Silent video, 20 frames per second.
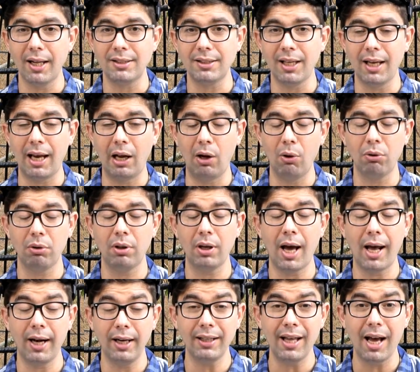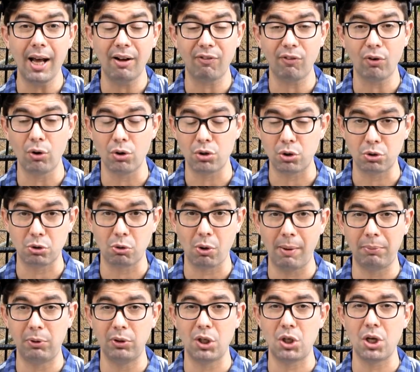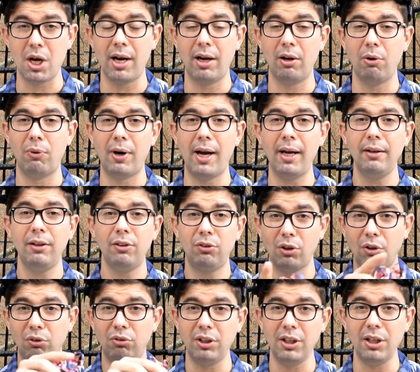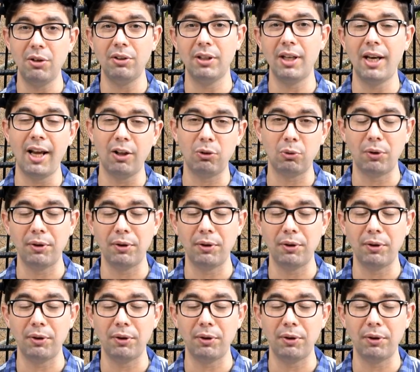take a look at it, and of course subscribe to the channel, right? So see you in the next